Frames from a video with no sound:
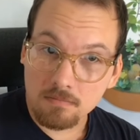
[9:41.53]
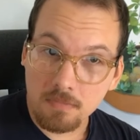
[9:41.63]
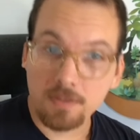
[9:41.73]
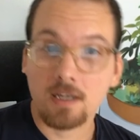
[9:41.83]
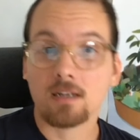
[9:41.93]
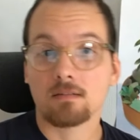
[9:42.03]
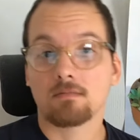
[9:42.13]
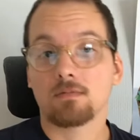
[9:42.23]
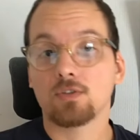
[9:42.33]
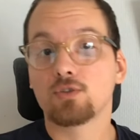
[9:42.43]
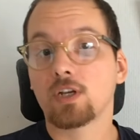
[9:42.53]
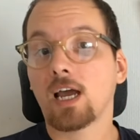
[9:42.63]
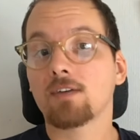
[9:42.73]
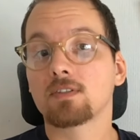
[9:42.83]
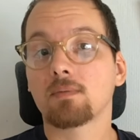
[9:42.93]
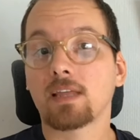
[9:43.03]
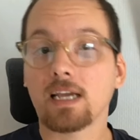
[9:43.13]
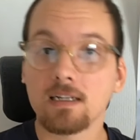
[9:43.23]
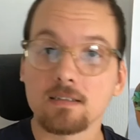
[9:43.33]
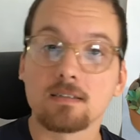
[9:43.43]
but then you should have something
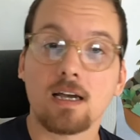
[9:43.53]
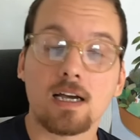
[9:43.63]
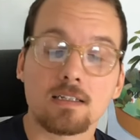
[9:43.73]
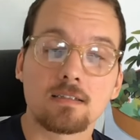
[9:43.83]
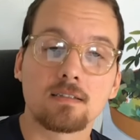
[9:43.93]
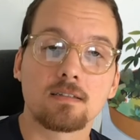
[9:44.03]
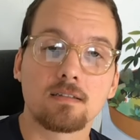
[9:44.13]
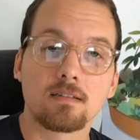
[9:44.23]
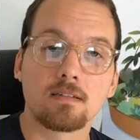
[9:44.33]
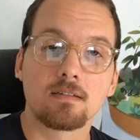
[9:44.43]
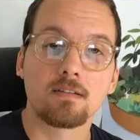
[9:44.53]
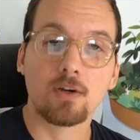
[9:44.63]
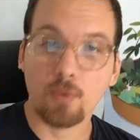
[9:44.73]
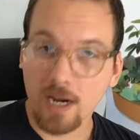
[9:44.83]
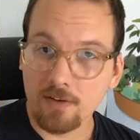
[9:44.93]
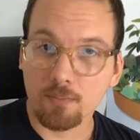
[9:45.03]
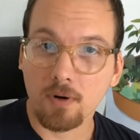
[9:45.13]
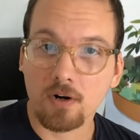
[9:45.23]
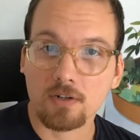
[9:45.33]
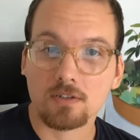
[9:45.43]
else as the creative
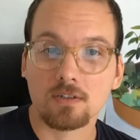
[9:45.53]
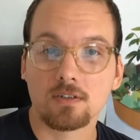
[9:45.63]
part.